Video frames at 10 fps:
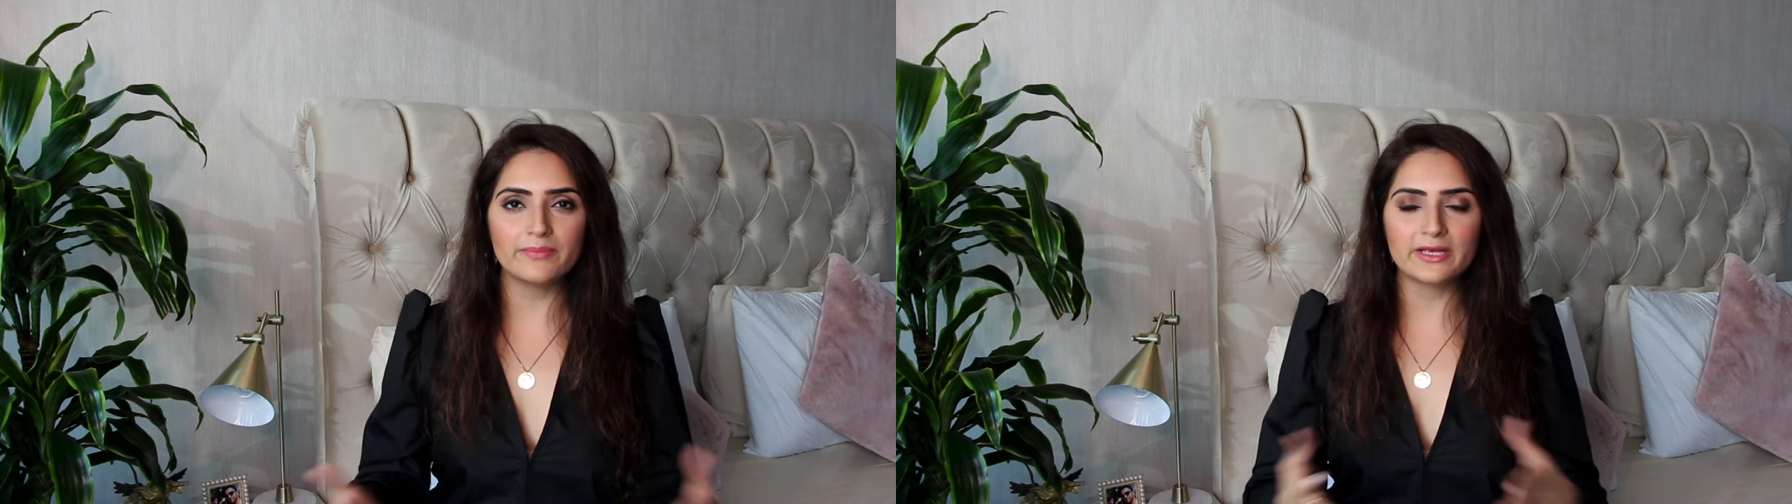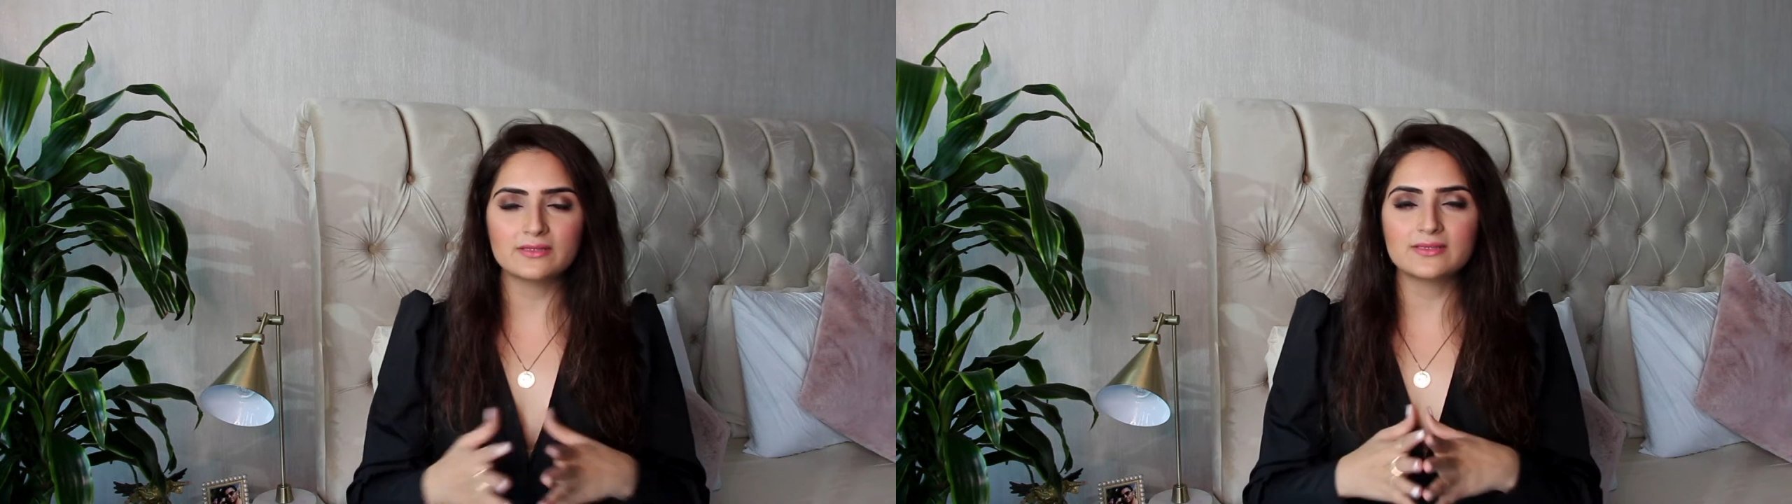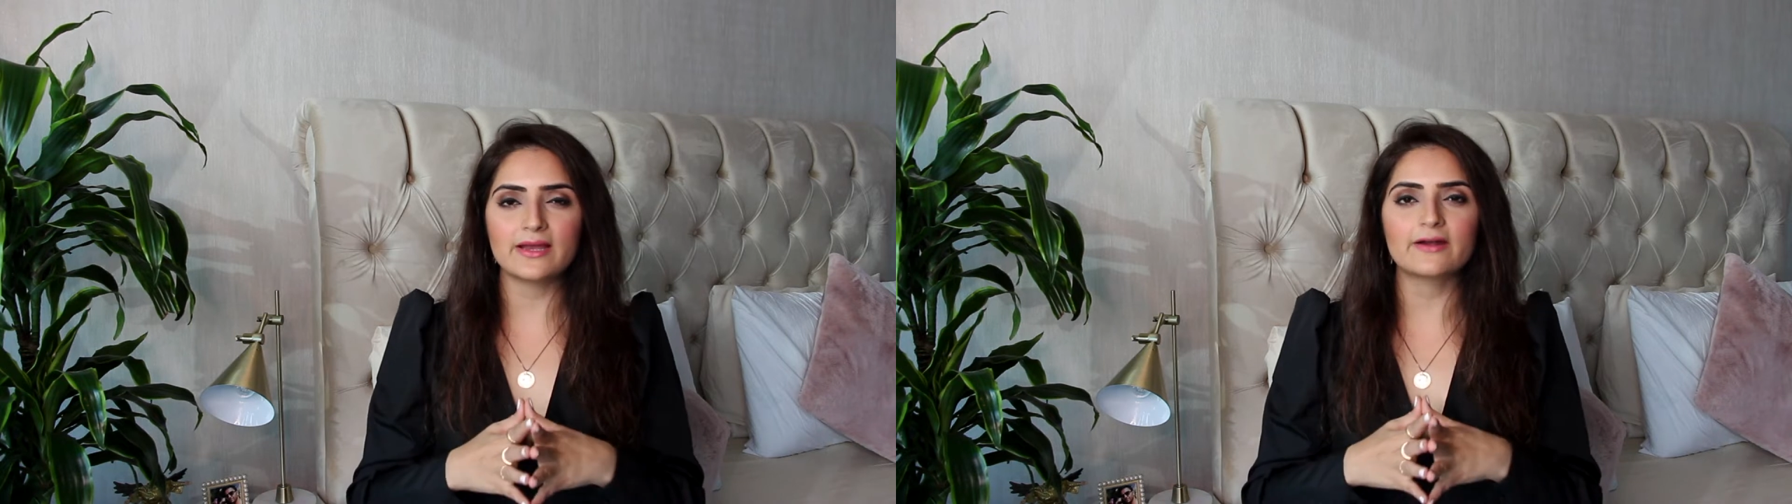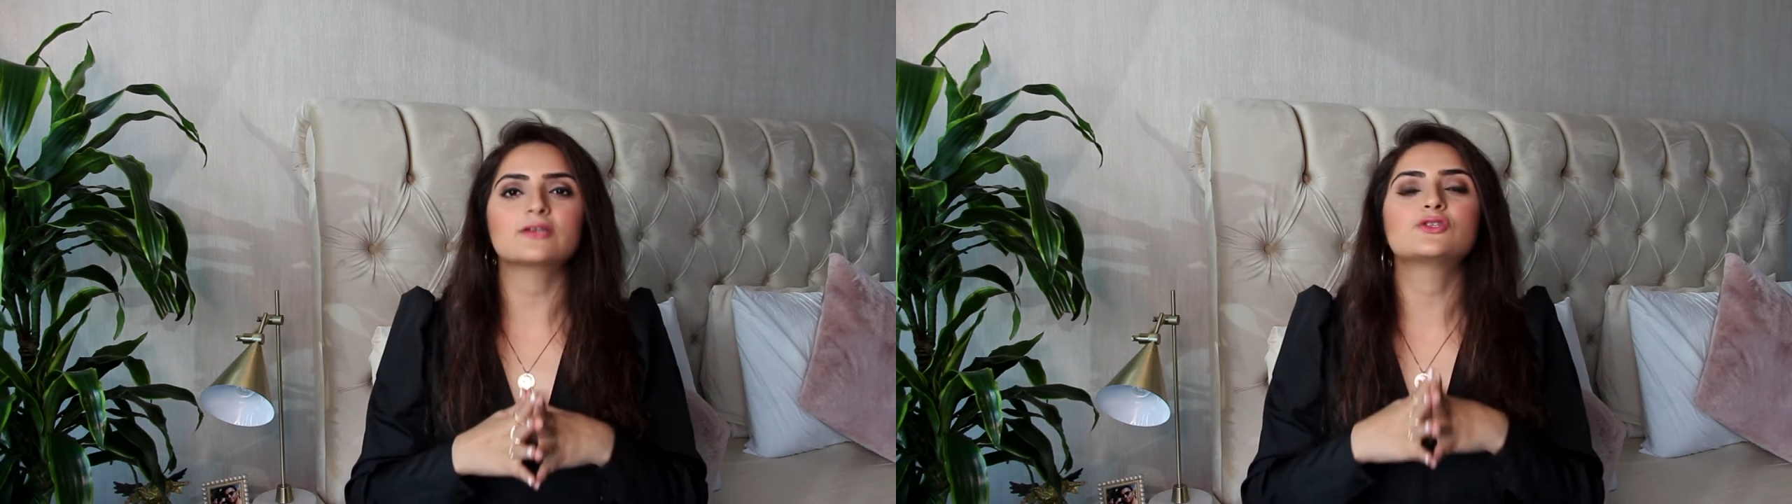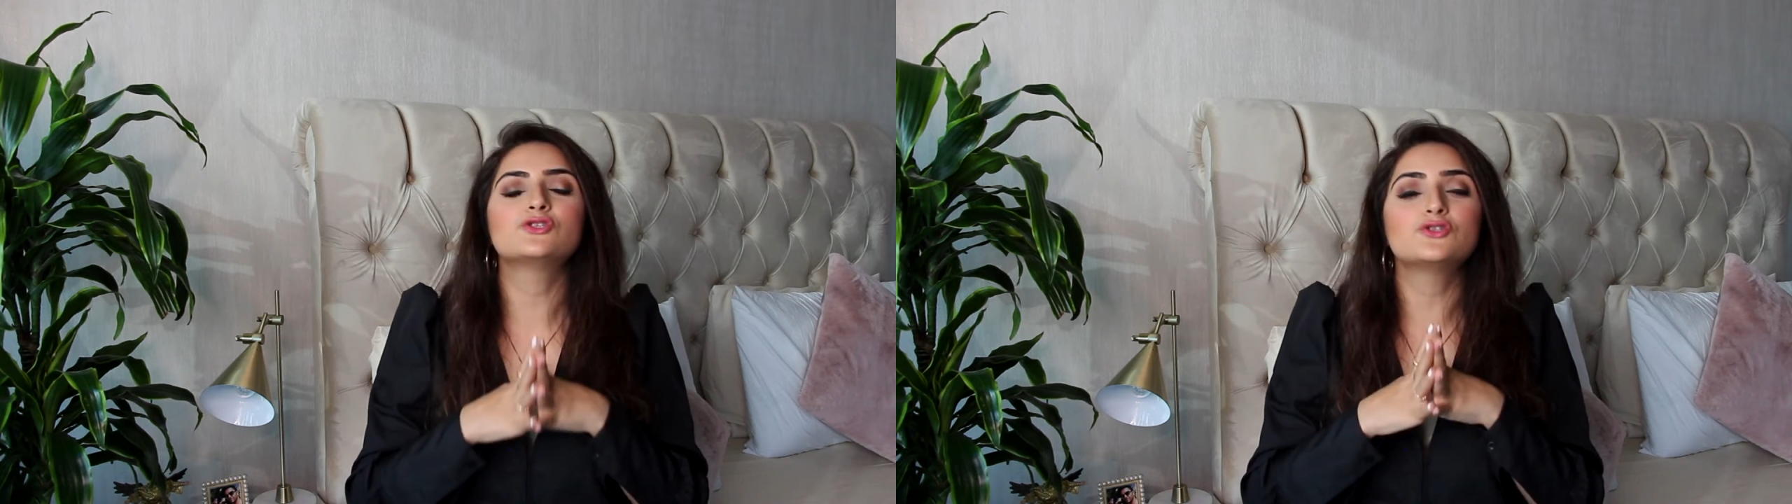because there
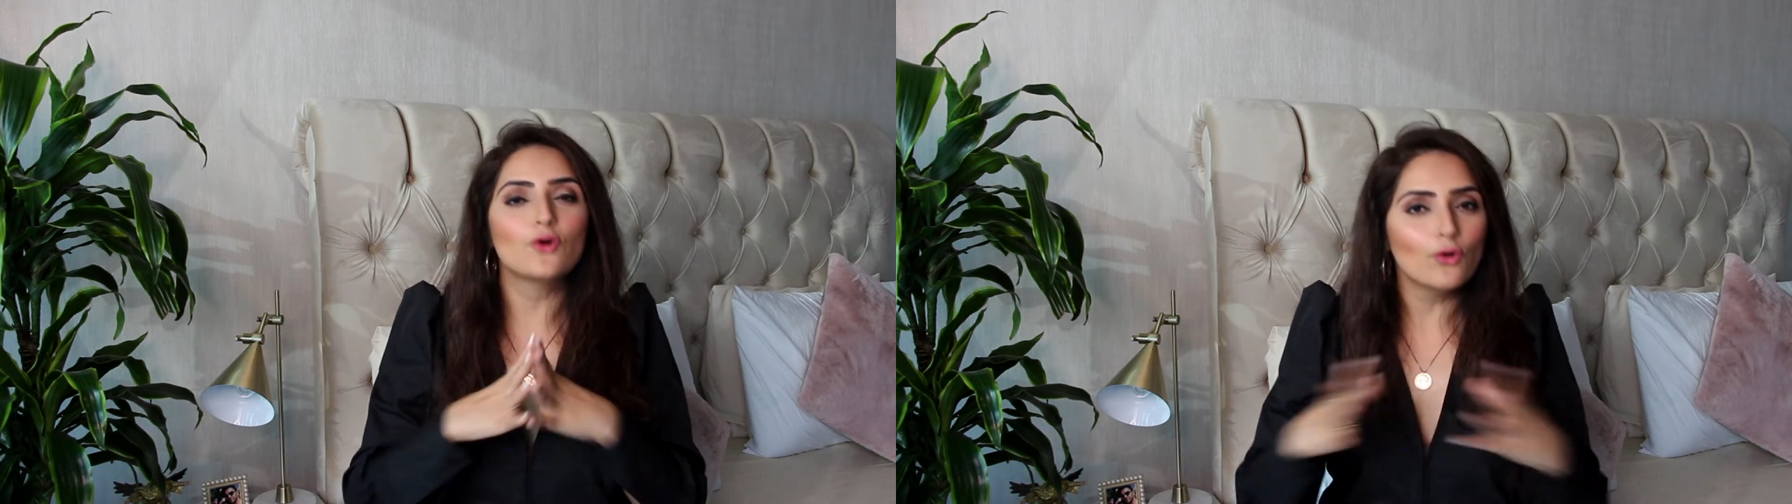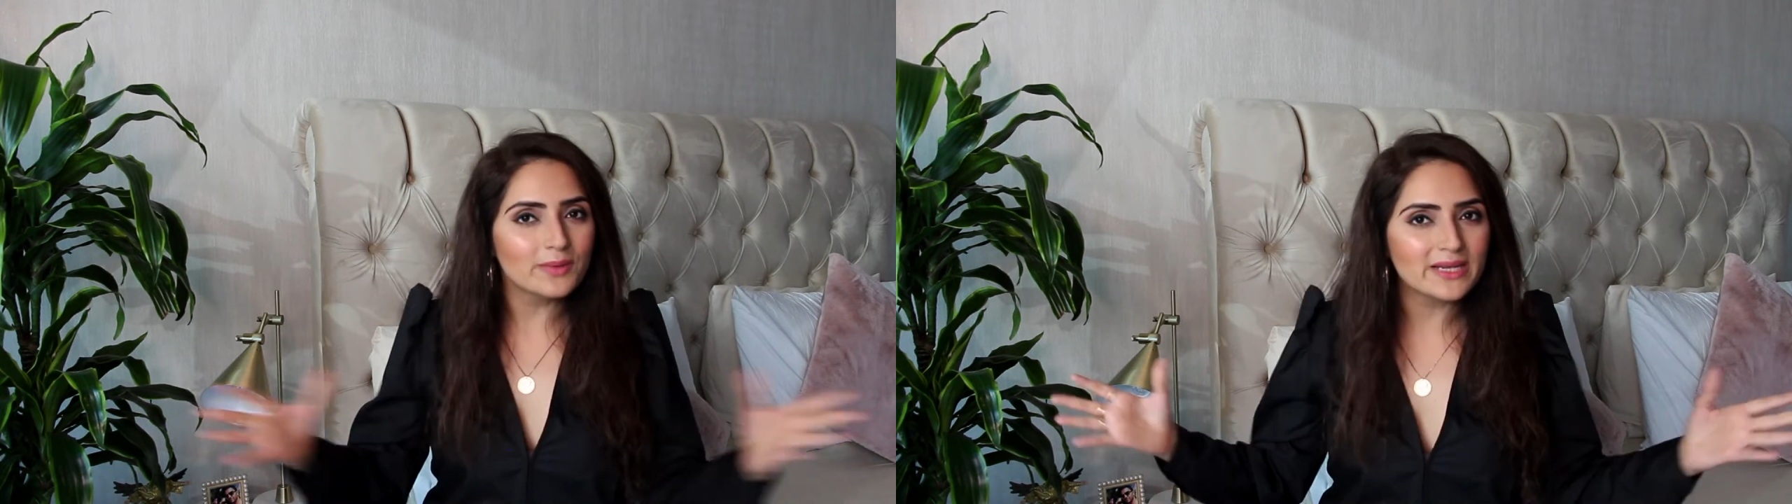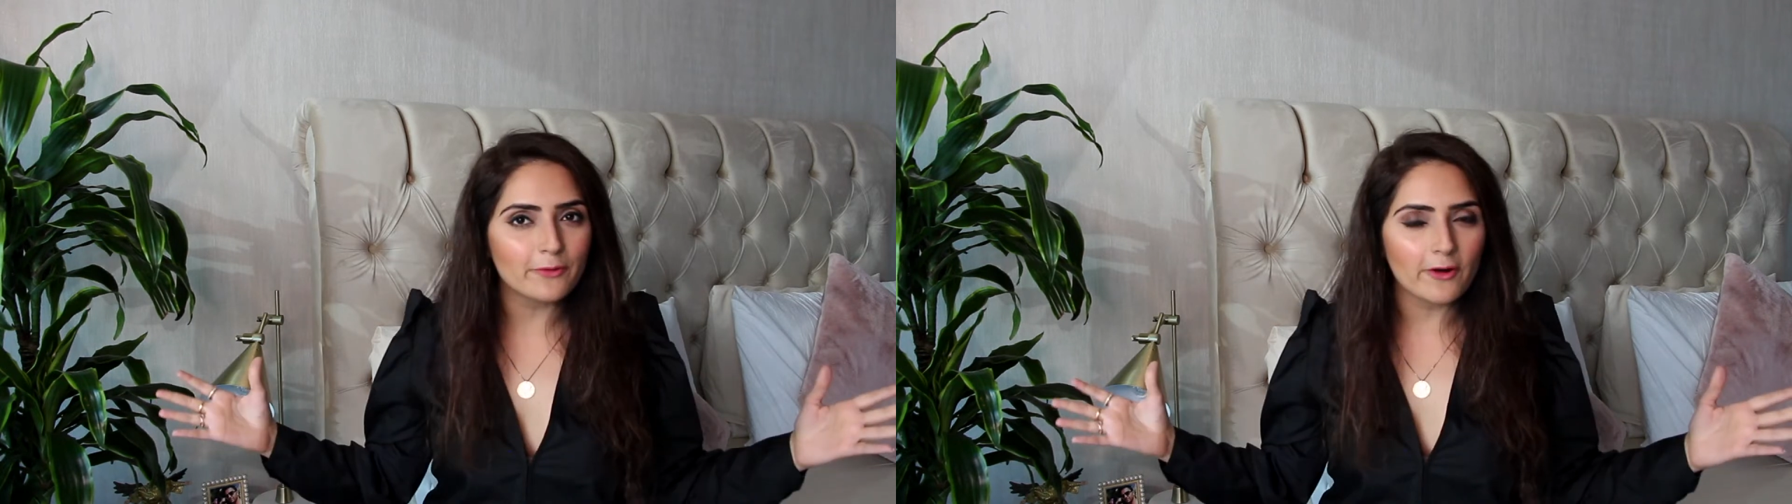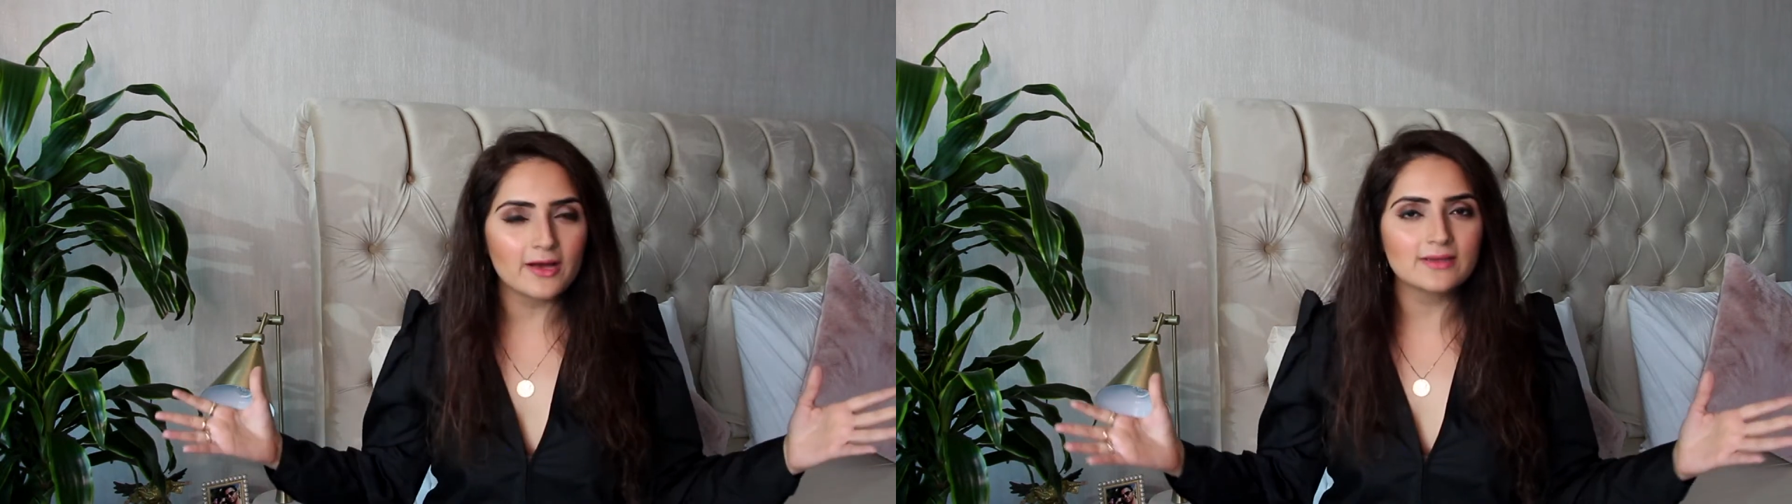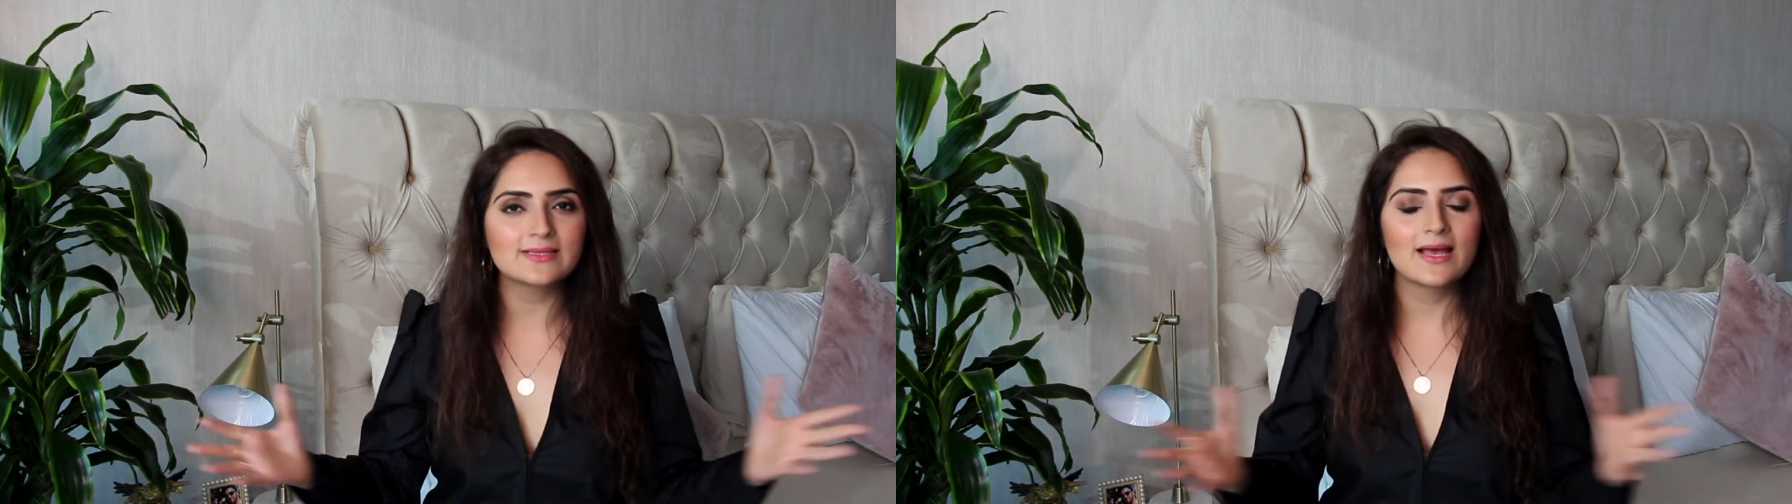are so many
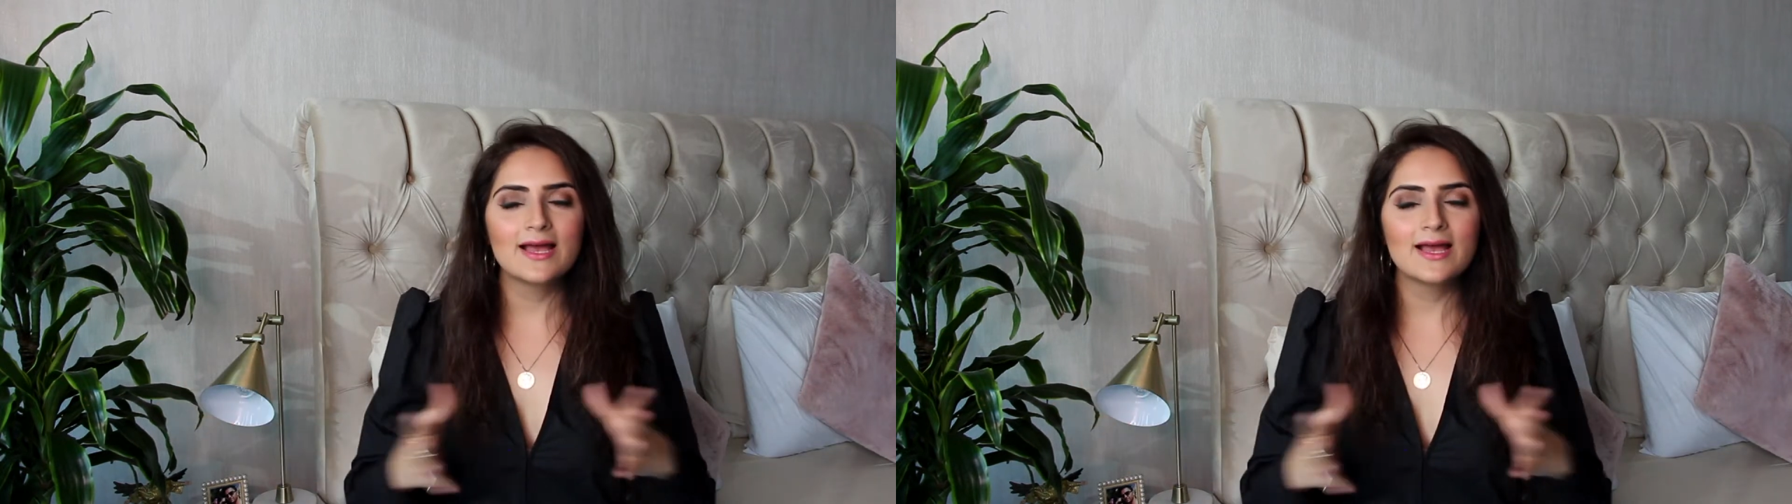products